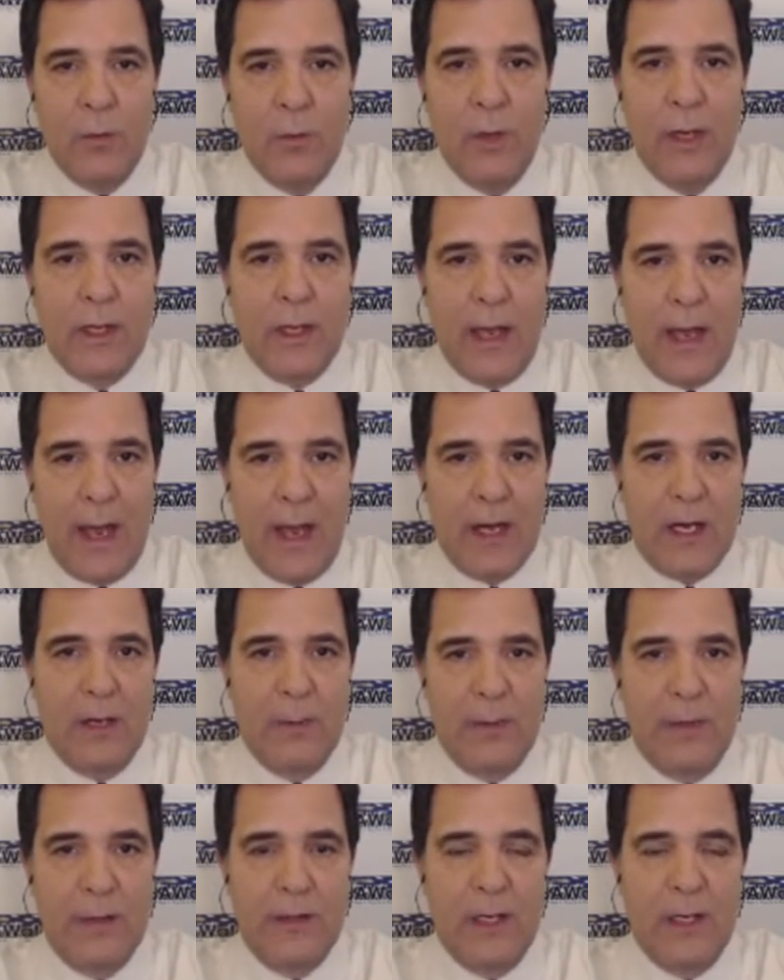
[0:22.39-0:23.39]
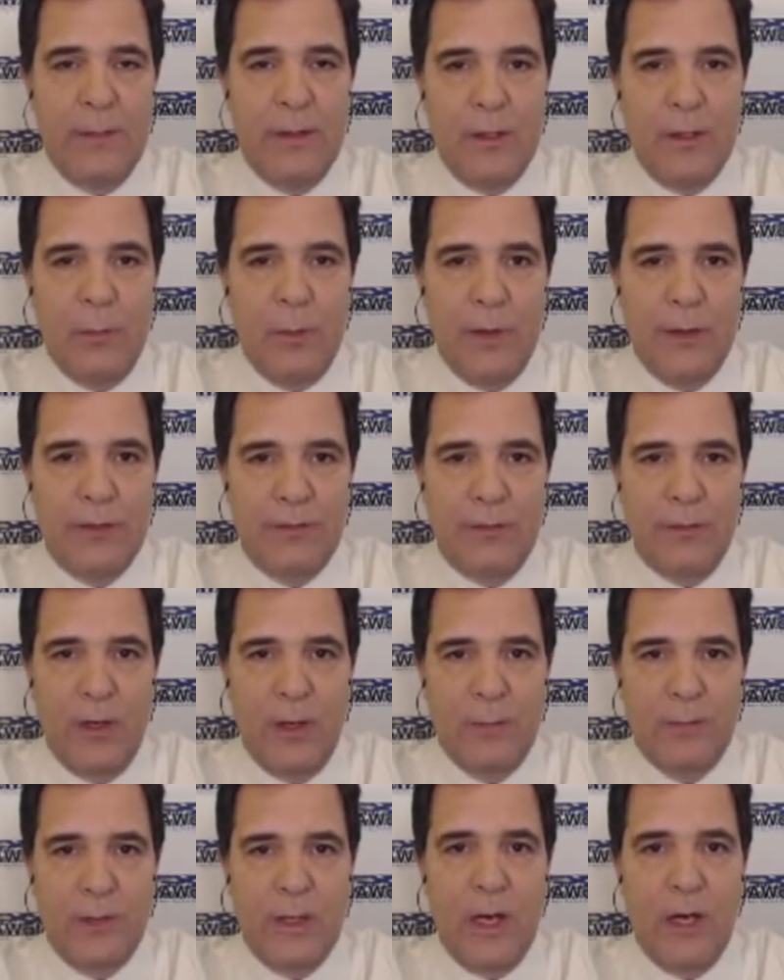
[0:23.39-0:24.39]
Rick Ackerman coming to us
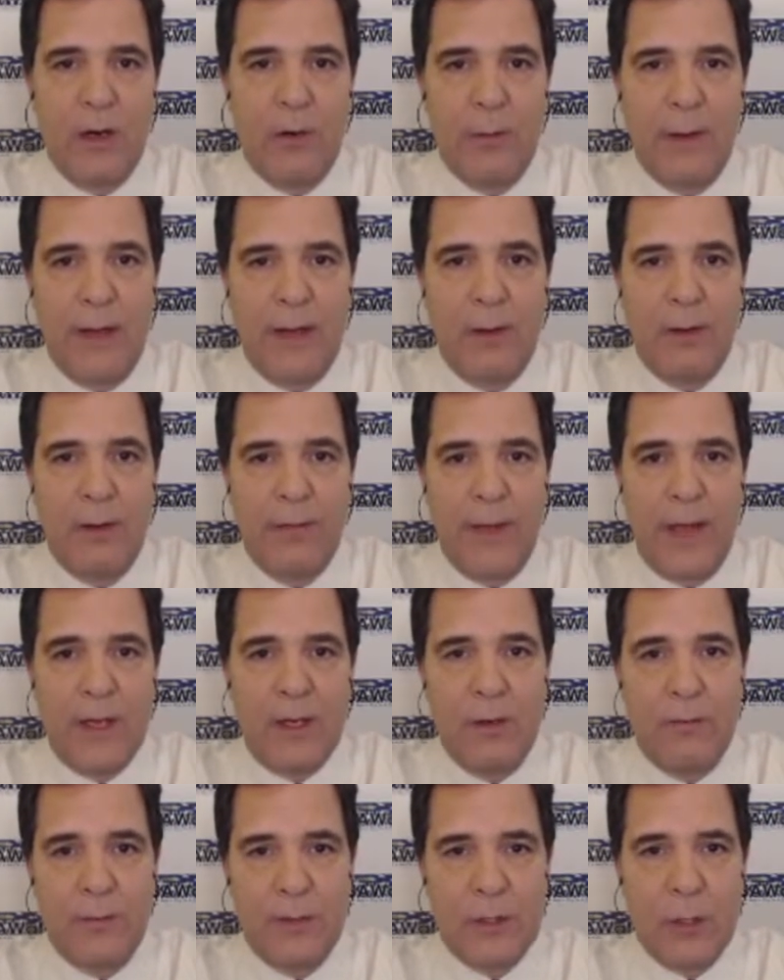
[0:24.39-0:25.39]
from Colorado. Thank you for